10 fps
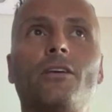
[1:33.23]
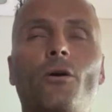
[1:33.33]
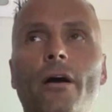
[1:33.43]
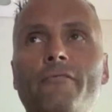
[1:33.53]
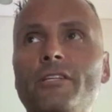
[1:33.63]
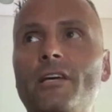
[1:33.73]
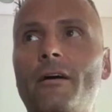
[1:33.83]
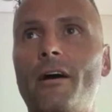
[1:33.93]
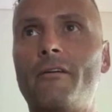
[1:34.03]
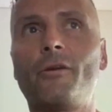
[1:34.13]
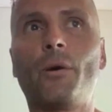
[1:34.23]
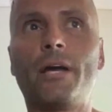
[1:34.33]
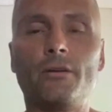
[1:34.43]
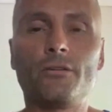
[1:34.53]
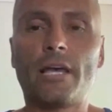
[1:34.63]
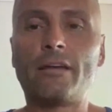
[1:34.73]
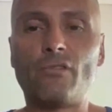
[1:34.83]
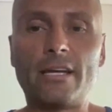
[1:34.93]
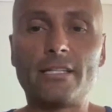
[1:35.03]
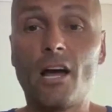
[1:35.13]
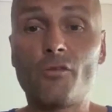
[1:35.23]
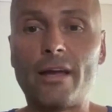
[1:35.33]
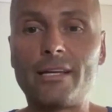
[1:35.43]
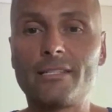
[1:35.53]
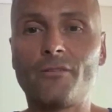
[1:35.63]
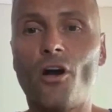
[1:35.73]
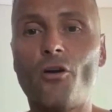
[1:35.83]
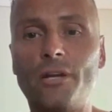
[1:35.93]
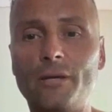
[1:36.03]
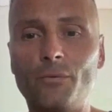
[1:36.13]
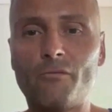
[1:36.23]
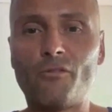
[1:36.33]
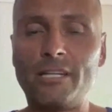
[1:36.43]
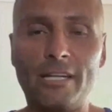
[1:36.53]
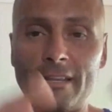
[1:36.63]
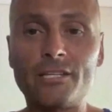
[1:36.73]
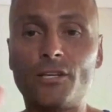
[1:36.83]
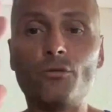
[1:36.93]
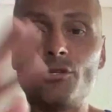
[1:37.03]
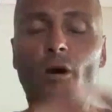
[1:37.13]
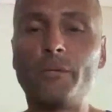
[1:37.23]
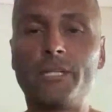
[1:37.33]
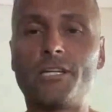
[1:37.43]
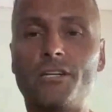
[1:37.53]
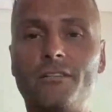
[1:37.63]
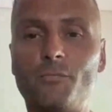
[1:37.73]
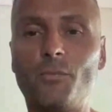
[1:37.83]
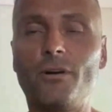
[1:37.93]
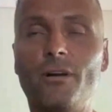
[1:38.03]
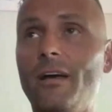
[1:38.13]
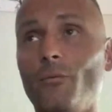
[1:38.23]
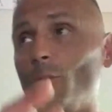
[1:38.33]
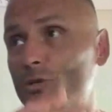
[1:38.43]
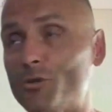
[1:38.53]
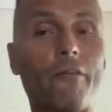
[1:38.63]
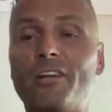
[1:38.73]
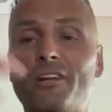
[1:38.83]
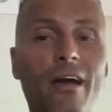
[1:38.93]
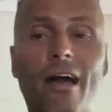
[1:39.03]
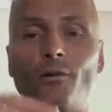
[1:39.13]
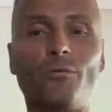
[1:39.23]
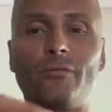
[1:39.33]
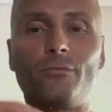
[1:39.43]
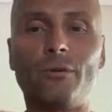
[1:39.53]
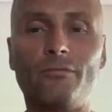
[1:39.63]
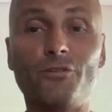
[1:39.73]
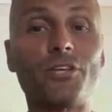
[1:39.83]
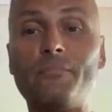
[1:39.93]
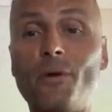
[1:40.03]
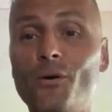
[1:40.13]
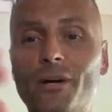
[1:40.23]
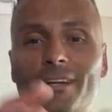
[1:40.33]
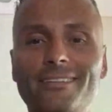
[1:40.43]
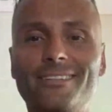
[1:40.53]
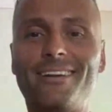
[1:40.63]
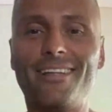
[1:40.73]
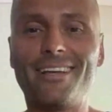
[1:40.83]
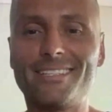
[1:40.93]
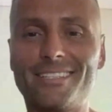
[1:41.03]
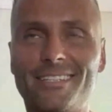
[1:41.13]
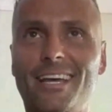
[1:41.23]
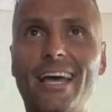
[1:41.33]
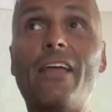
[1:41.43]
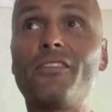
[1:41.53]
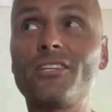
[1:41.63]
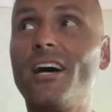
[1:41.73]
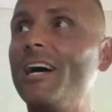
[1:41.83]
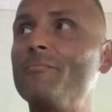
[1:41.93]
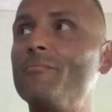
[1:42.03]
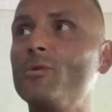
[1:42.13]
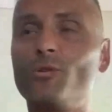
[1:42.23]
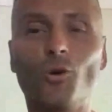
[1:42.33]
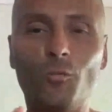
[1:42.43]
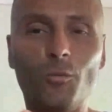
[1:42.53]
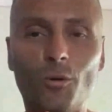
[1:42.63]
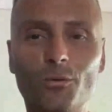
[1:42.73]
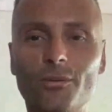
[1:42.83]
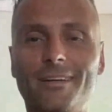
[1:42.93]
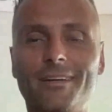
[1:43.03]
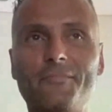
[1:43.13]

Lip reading: So everywhere Usain raced, I raced. So not only was I running in these huge competitions, but we were traveling around with Usain Bolt, and that's, at the time, was normal.